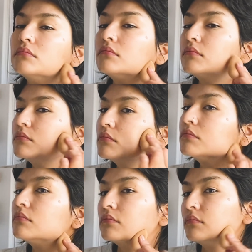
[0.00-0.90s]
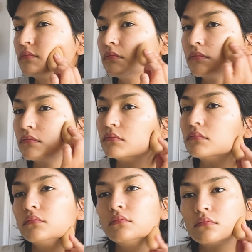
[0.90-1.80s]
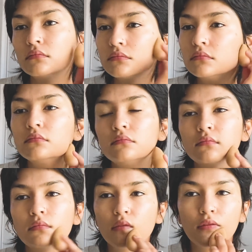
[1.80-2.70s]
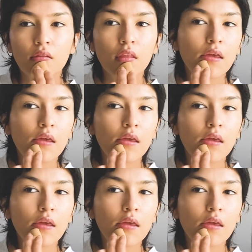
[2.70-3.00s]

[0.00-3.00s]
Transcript: now. In the beginning of quarantine,